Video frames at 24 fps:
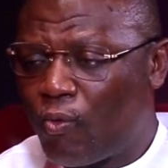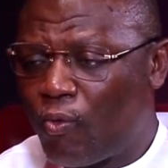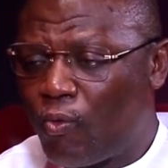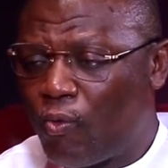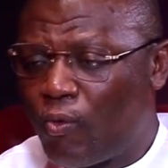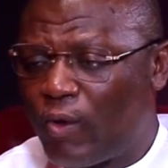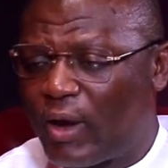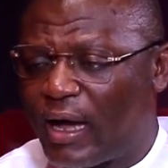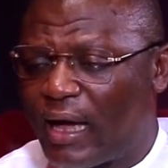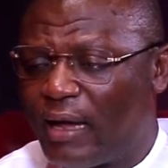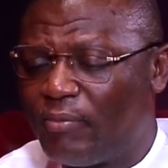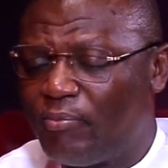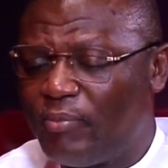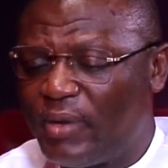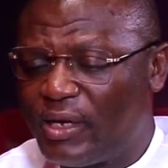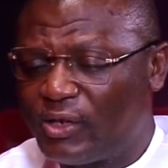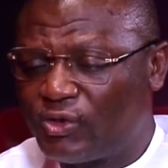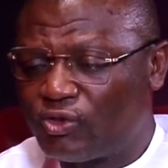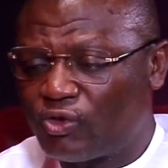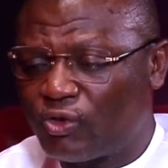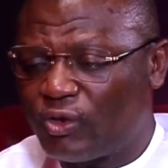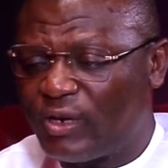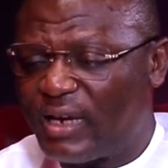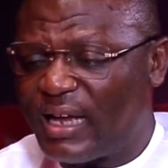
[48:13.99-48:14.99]
who can
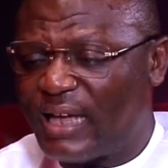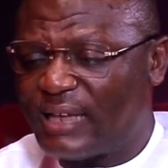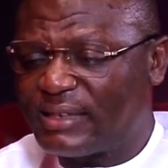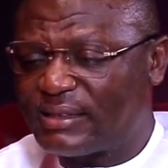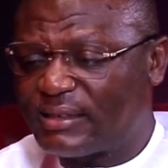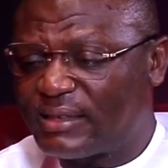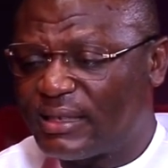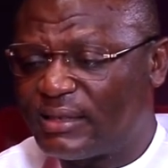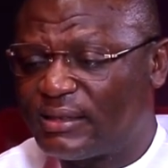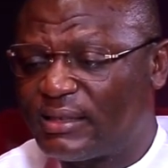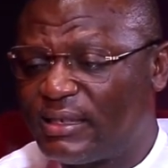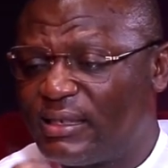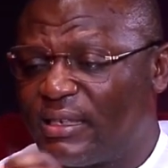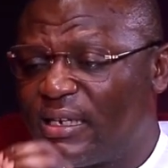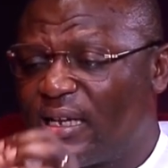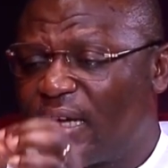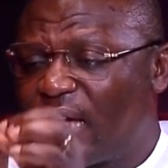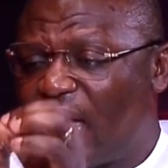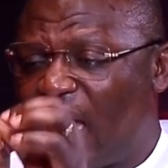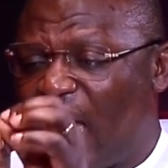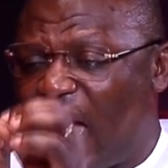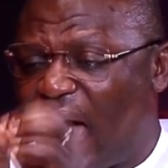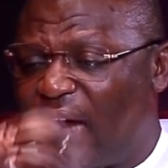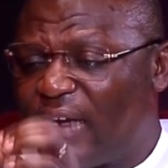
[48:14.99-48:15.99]
make sure that certain
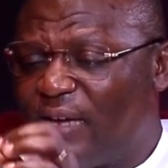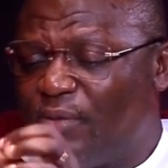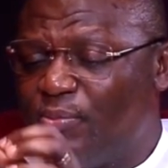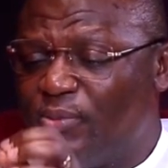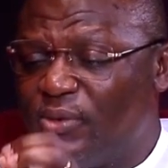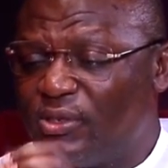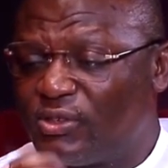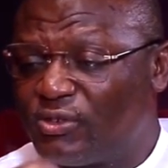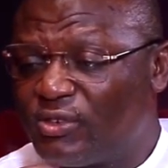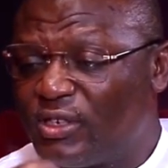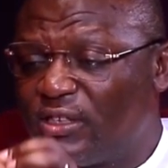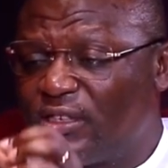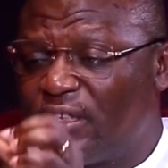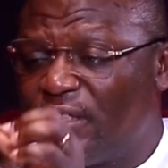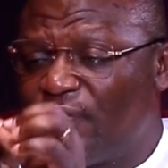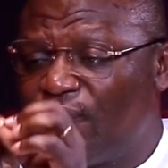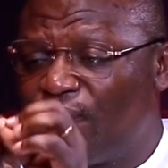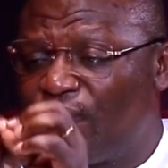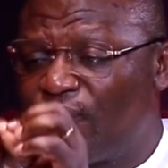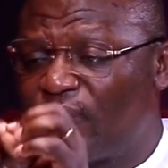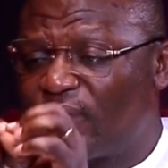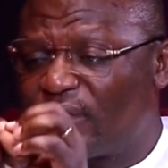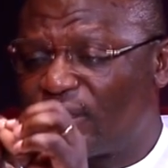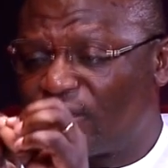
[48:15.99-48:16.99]

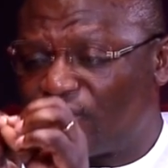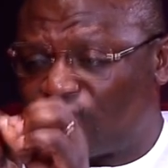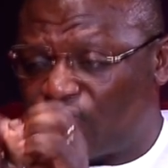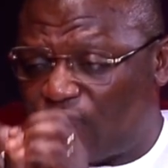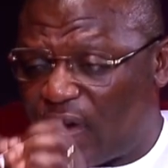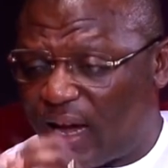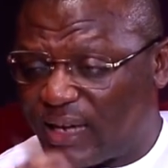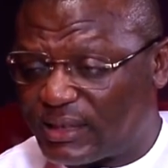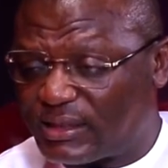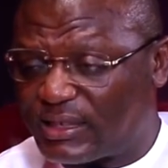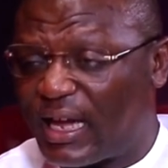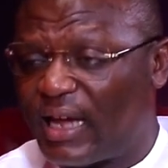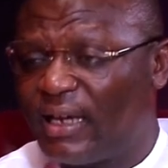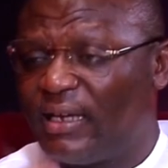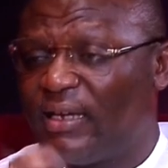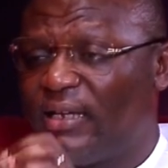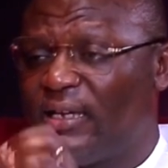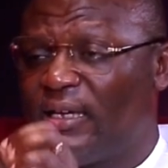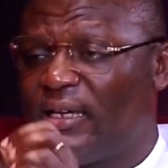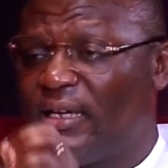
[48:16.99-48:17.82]
administrative structure